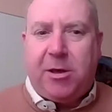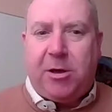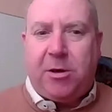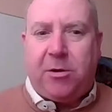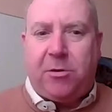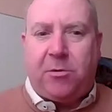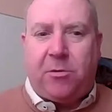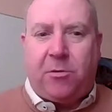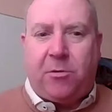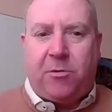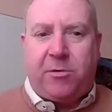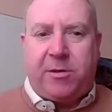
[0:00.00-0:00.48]

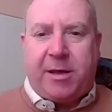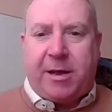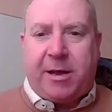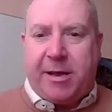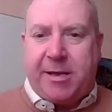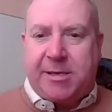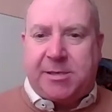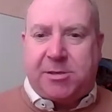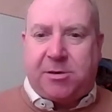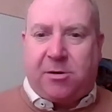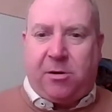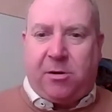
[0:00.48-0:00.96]
that
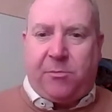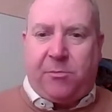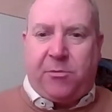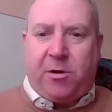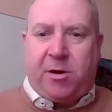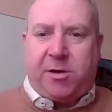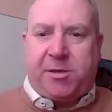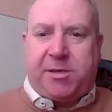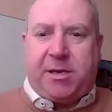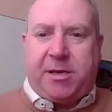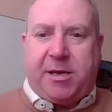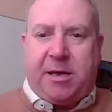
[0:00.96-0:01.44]
it's all
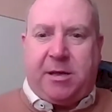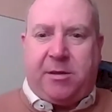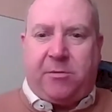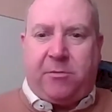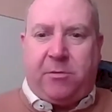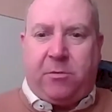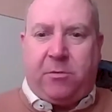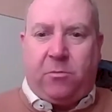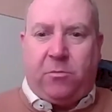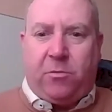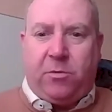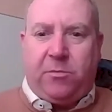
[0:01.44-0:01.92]
brought
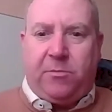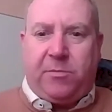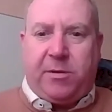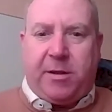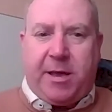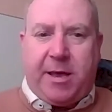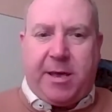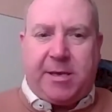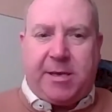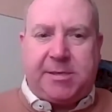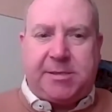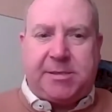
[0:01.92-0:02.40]
together in one
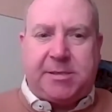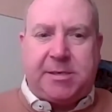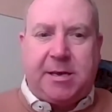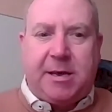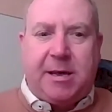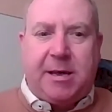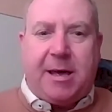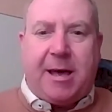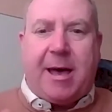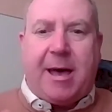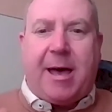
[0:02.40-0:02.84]
place,